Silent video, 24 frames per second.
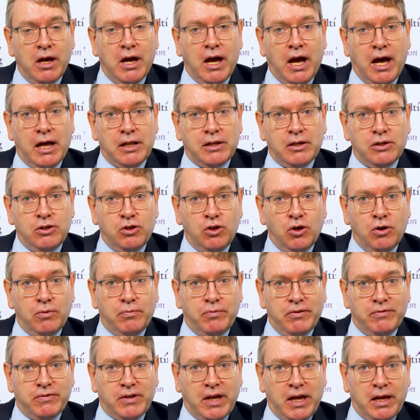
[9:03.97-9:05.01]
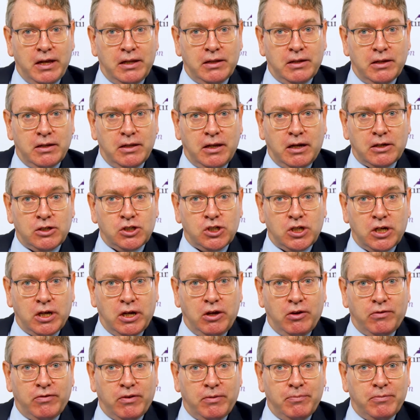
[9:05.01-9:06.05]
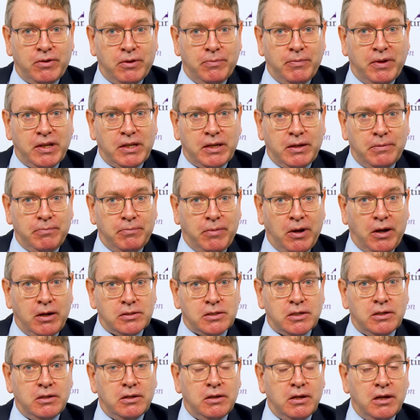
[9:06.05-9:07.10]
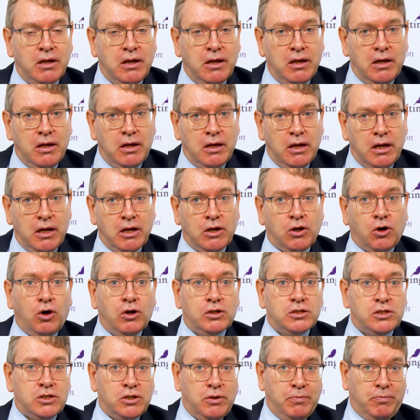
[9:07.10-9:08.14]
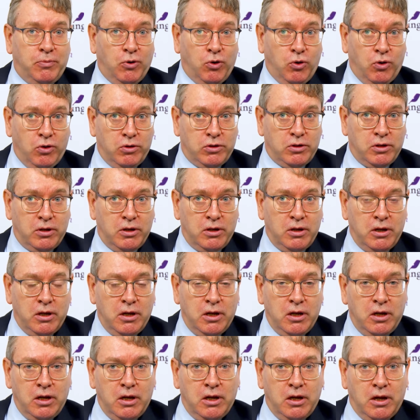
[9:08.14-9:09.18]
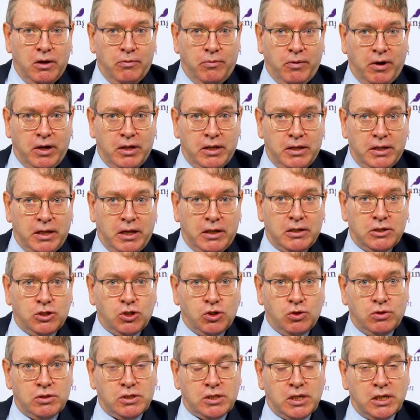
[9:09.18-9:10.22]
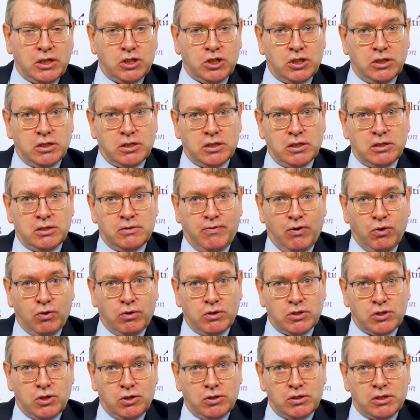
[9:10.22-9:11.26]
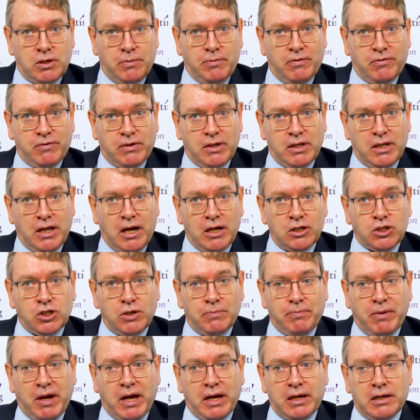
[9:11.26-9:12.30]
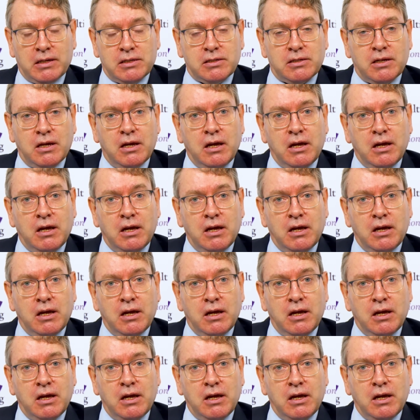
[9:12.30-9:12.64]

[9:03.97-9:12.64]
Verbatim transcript: And in Europe, we've taken the luxury of implementing Basel across the board while in other jurisdictions it's focused on some of the larger banks.